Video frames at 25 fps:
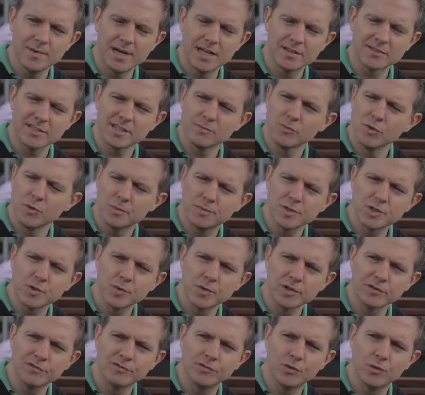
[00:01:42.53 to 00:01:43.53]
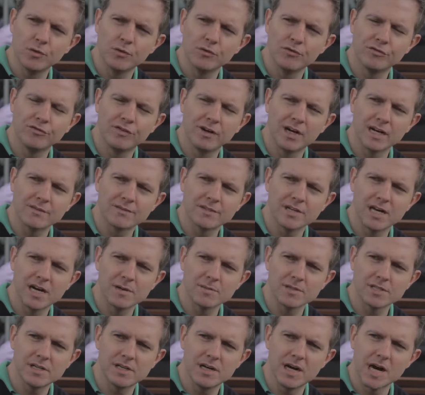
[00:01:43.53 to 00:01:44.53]
and somewhere between four and five
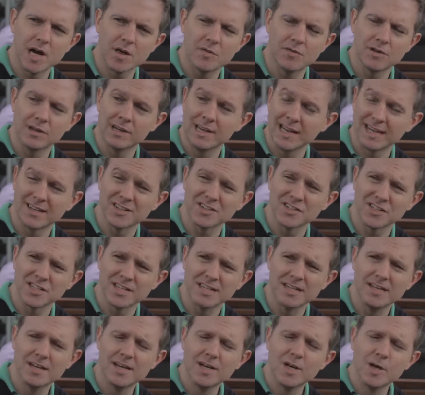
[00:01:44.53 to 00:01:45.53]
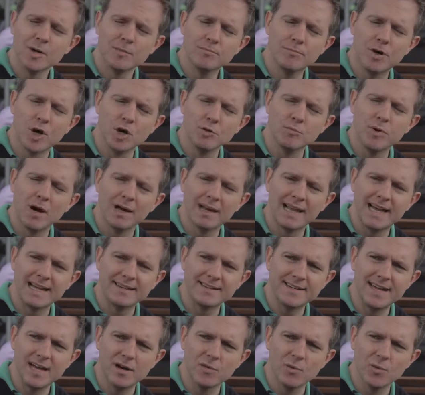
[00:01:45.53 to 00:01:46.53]
times higher than legacy mobile
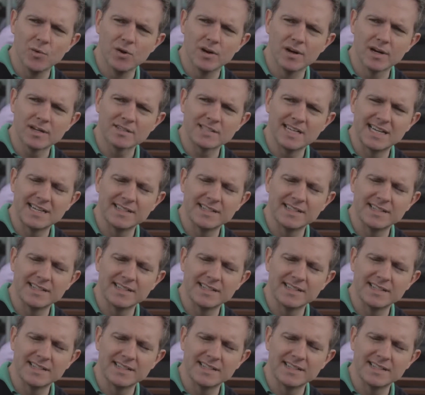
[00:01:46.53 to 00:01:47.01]
ad networks.